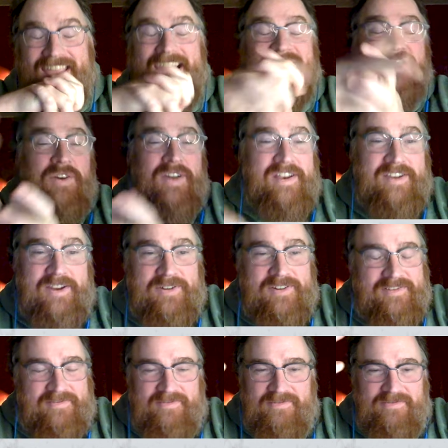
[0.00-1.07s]
So, and
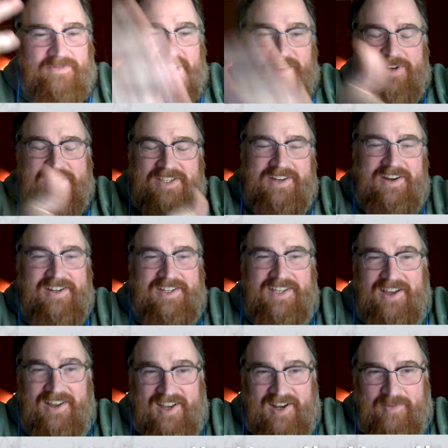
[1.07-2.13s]
you're Ron, when you started
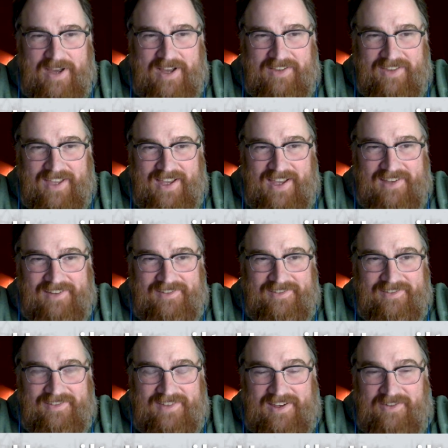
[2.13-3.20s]
talking about that
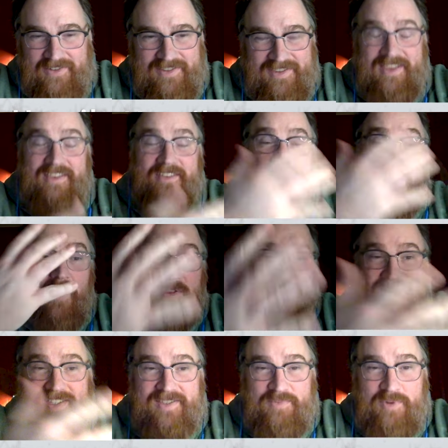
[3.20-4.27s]
and you're, oh,
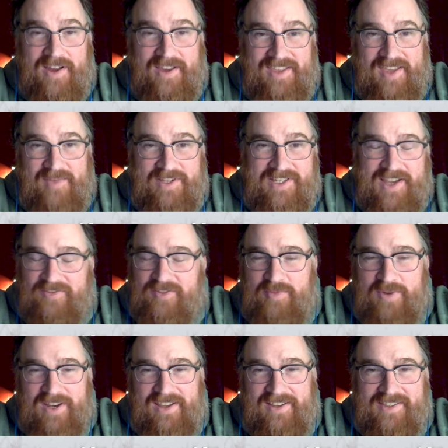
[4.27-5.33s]
this is probably the image
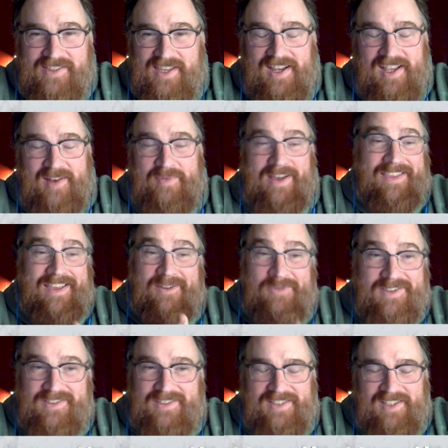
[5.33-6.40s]
everybody is thinking about. That
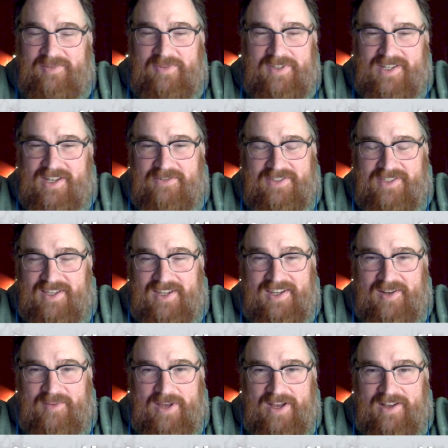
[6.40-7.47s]
wasn't the image I was
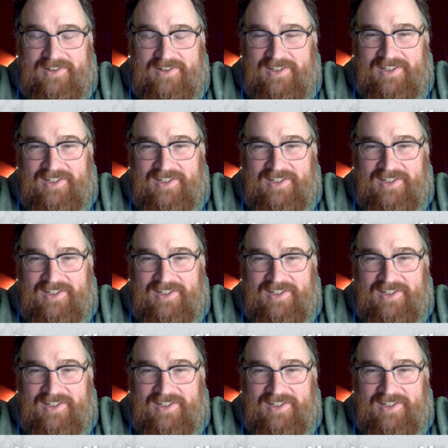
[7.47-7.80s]
thinking about.